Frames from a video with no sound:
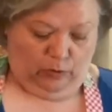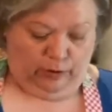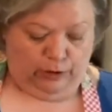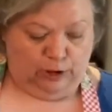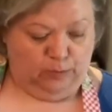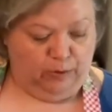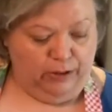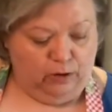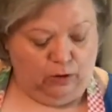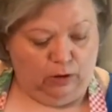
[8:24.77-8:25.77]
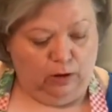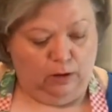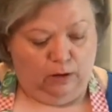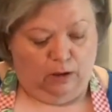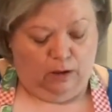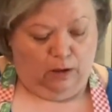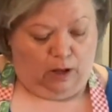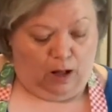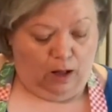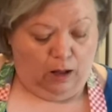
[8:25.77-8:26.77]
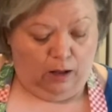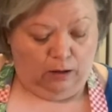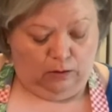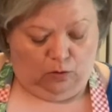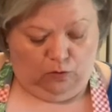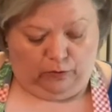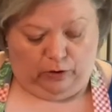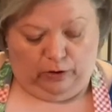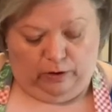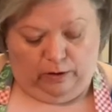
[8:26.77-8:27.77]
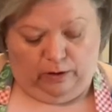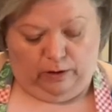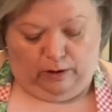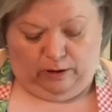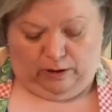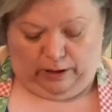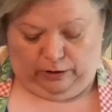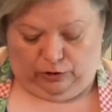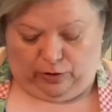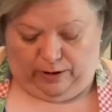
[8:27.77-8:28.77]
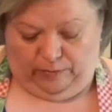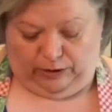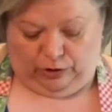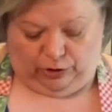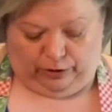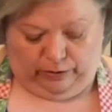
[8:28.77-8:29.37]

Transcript: Sprinkle all over our dry mixture